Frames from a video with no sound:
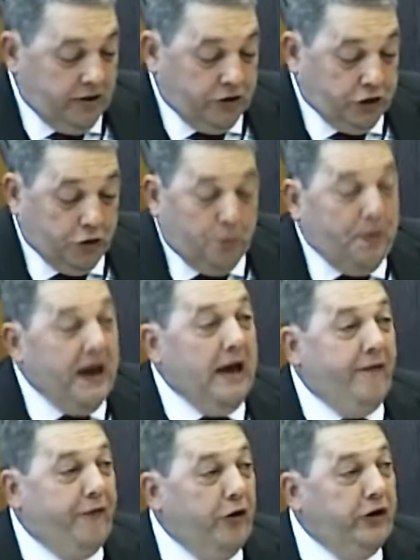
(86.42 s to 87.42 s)
to
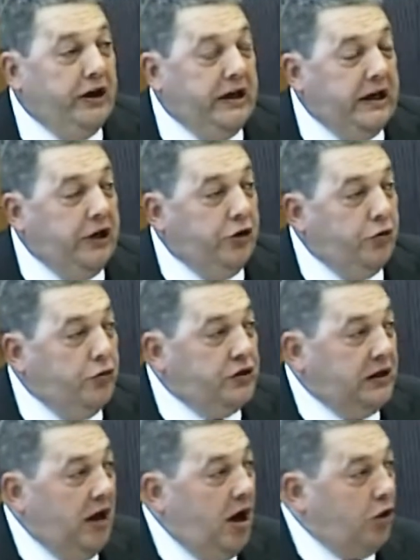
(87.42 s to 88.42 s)
pay for the
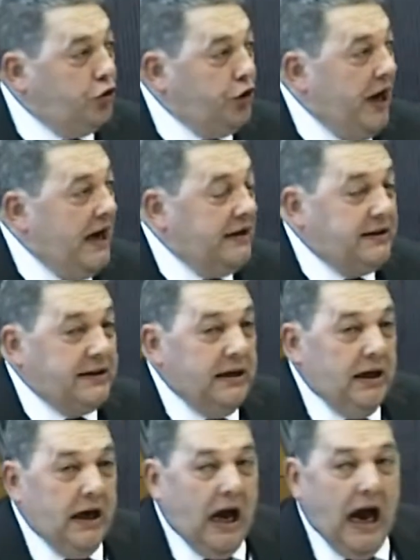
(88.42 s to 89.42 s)
EU's largesse
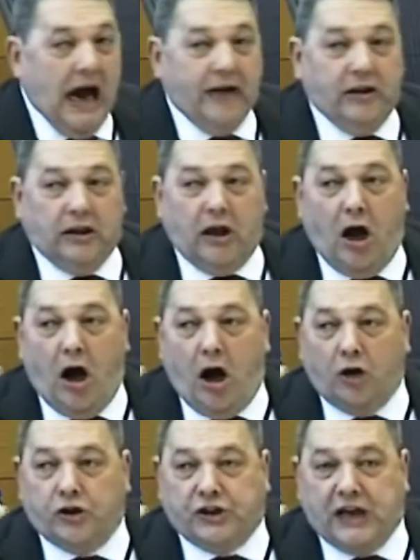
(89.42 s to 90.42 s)
and
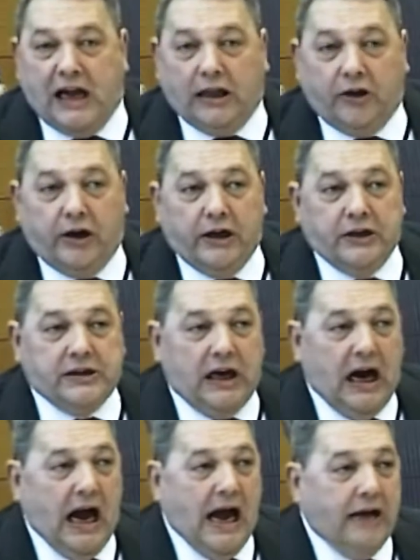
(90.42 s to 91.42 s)
large salaries
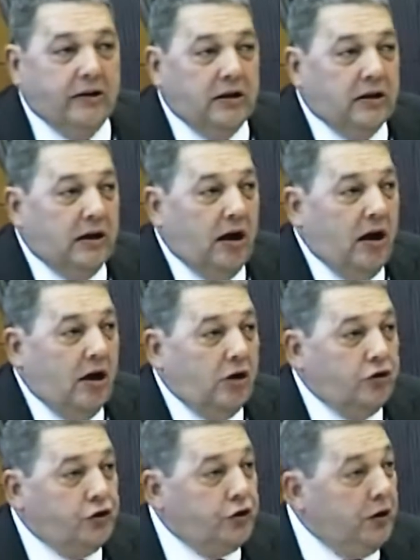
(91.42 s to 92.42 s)
and
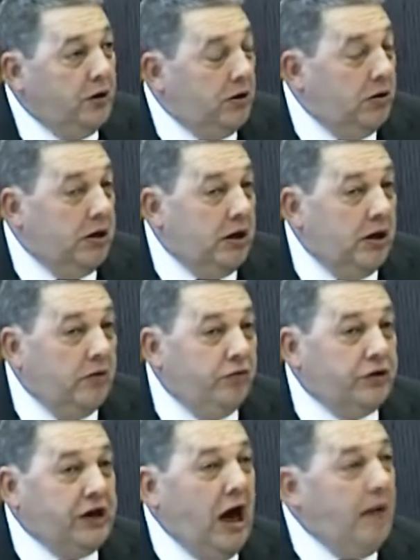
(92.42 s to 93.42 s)
large uh,
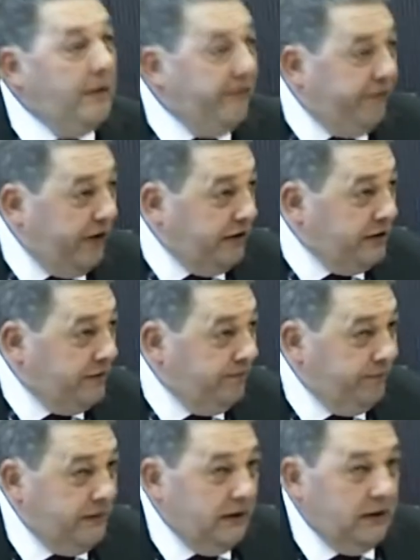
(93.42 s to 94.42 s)
retirement funds.
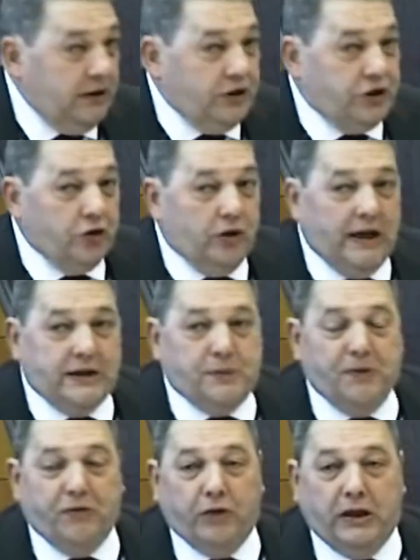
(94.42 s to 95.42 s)
So
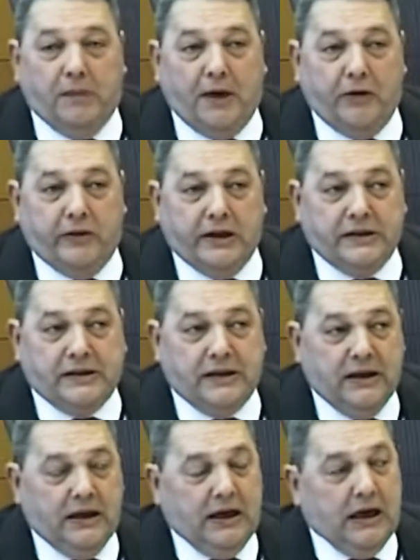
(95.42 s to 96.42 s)
let's be real about
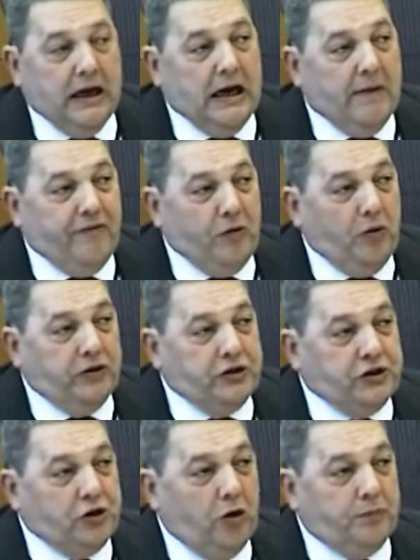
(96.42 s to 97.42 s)
this. Uh, if we want
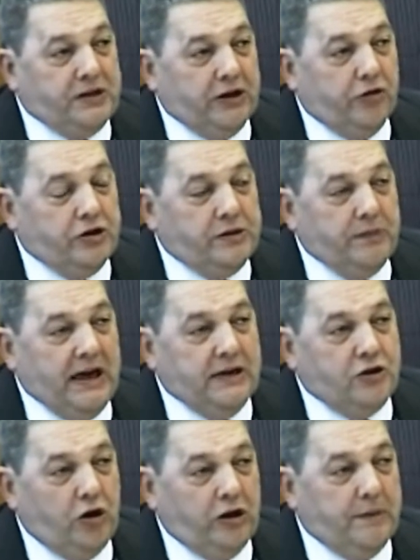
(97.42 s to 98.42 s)
to stop terrorism,
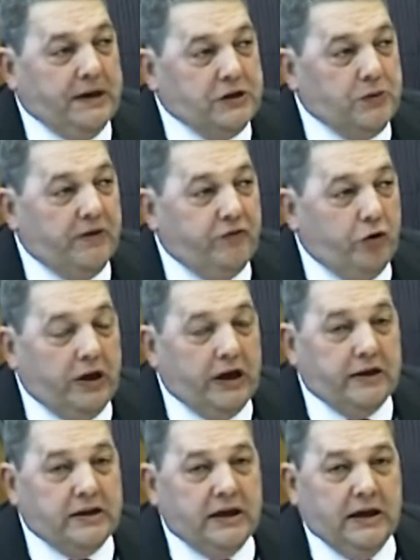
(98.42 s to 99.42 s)
that is not the best way of
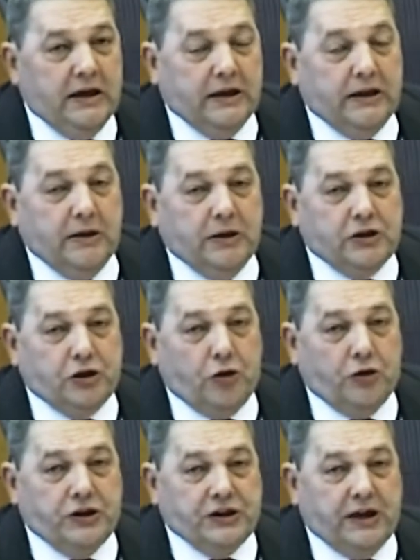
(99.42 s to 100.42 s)
doing it. The
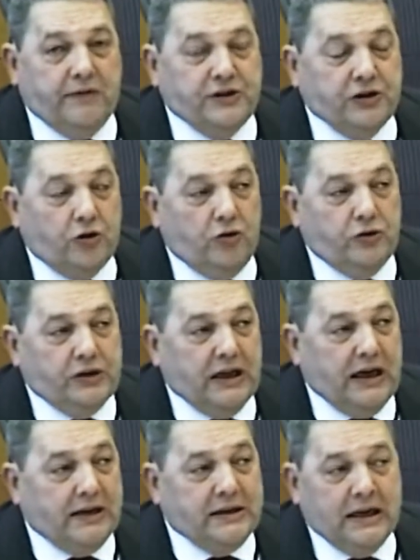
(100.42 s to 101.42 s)
security services are onto
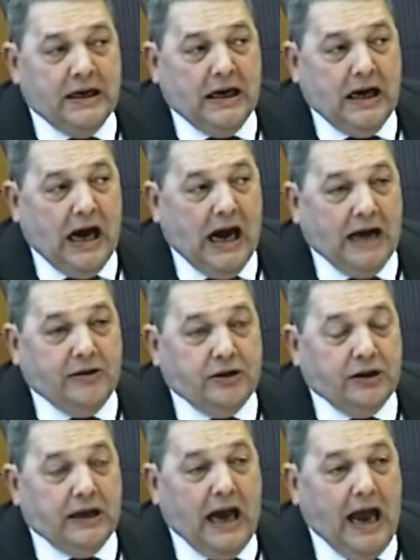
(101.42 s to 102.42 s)
that.
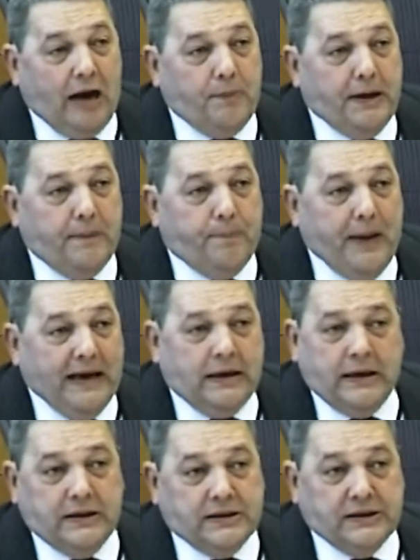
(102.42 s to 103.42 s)
And the Arabic
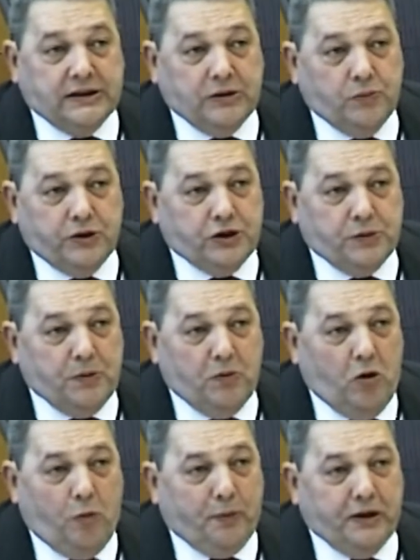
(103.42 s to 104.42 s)
banking system, which has
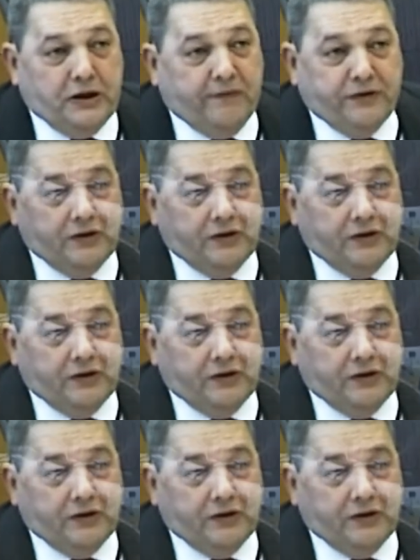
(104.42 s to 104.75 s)
been operating